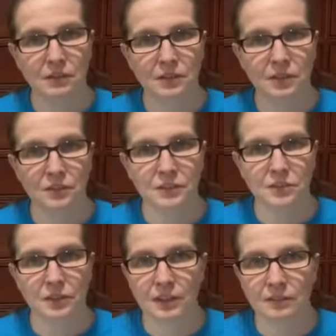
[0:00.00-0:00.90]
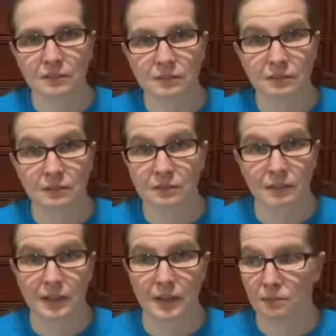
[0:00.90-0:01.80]
over here on the screen.
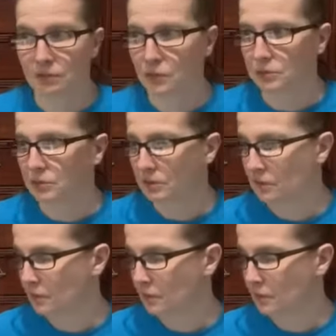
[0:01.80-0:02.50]
Like, I'm frozen.